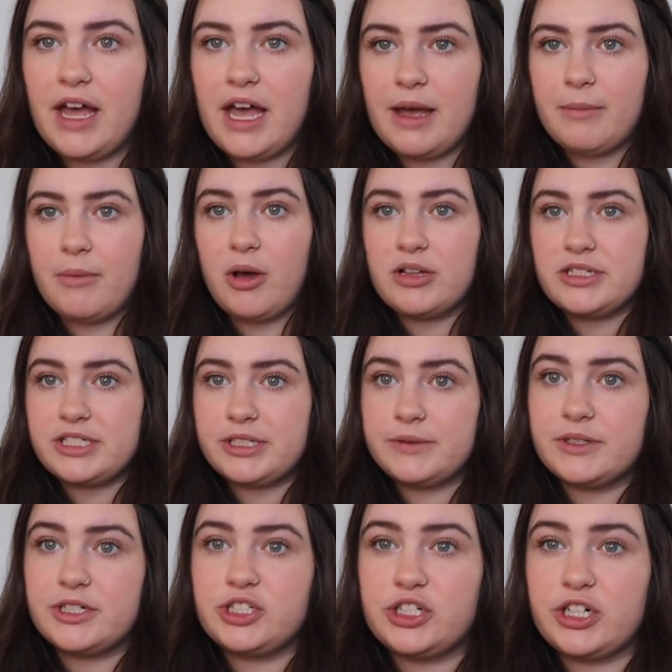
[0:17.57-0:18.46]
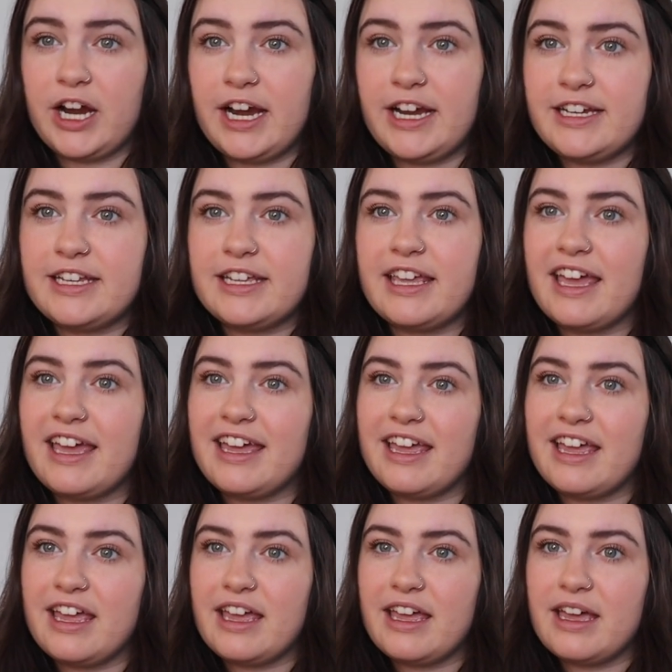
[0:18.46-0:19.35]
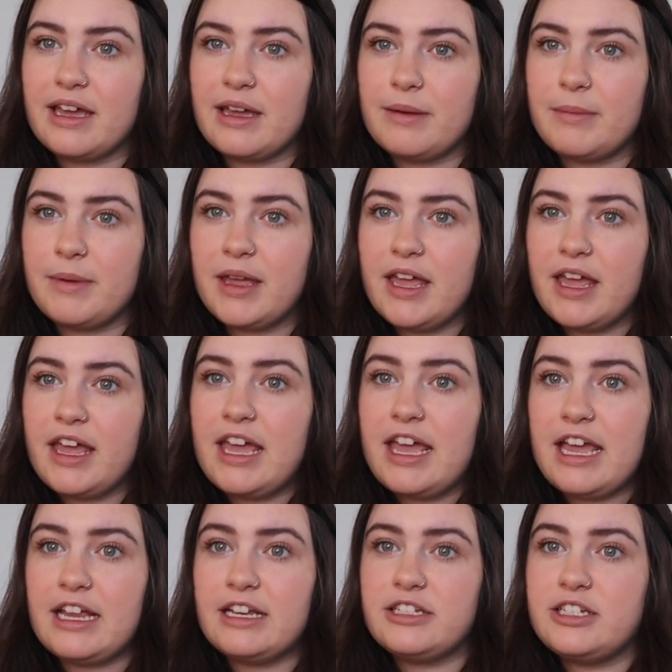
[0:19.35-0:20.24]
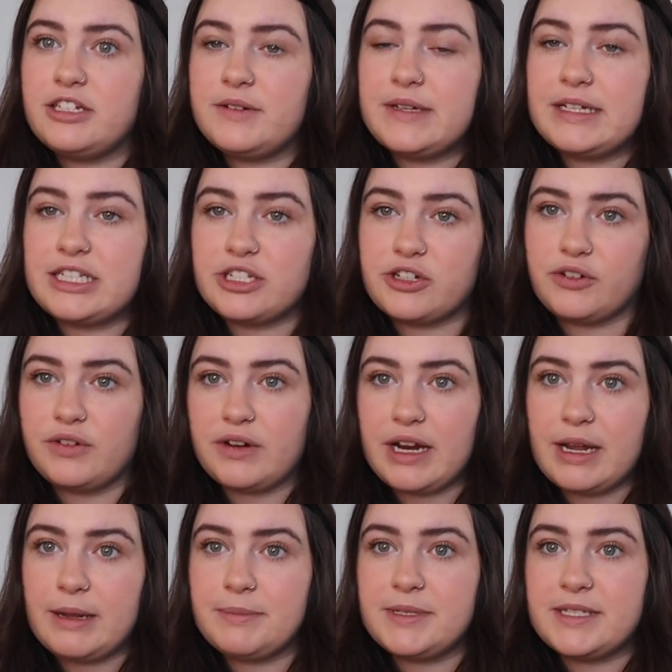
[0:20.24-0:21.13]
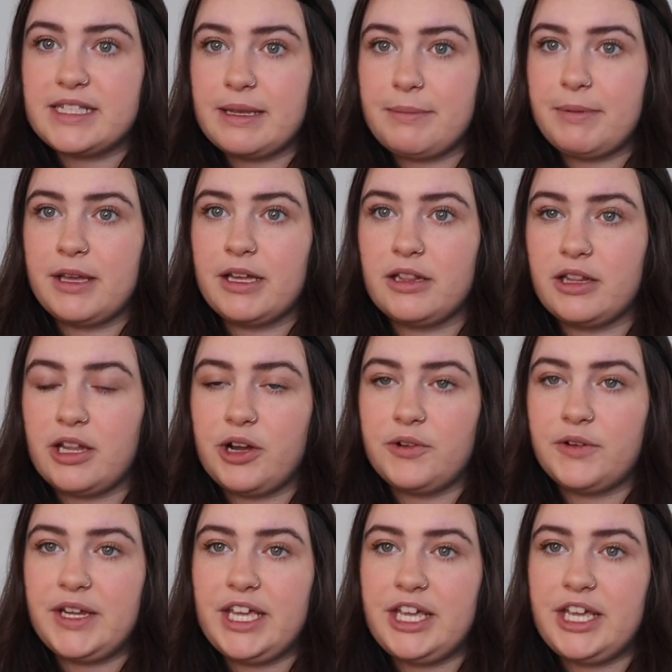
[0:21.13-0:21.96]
Also, we're trying to get him into his crib, sleeping alone.